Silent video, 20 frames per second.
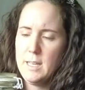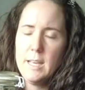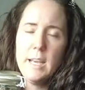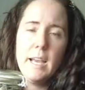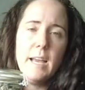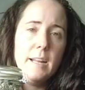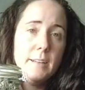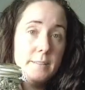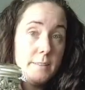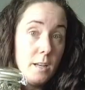
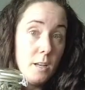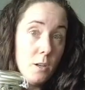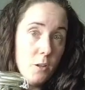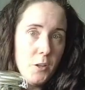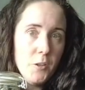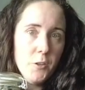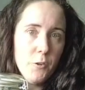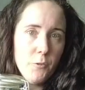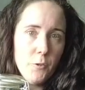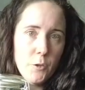and a
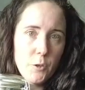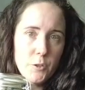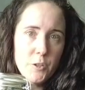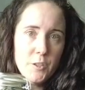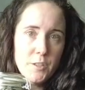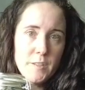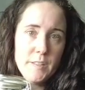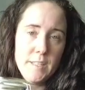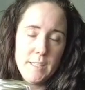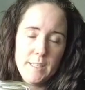lot of other
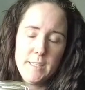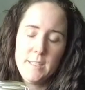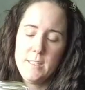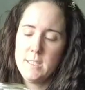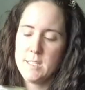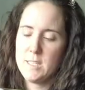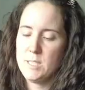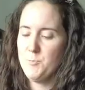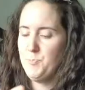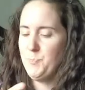
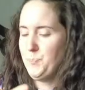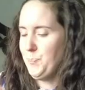things.